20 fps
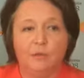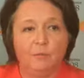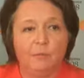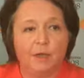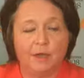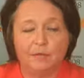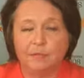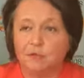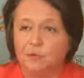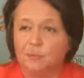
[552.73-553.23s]

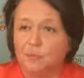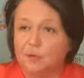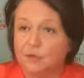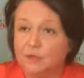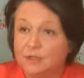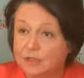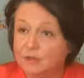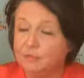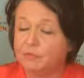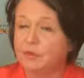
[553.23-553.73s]
We have to
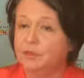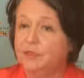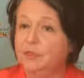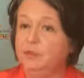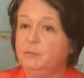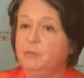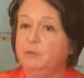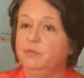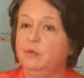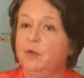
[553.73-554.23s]
work
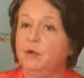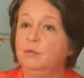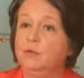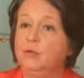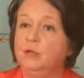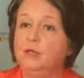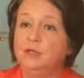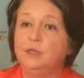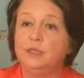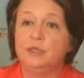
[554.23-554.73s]
differently with our
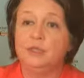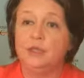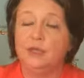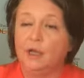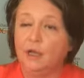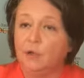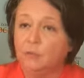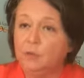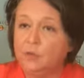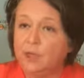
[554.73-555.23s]
energy.
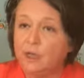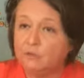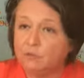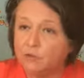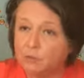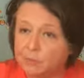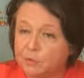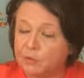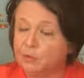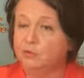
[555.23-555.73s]
We have
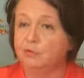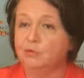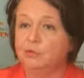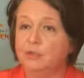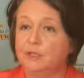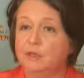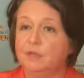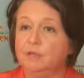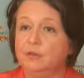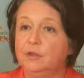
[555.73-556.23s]
to
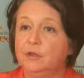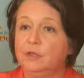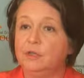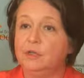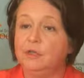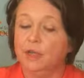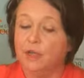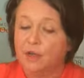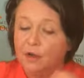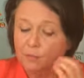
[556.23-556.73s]
produce
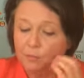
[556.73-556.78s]
differently.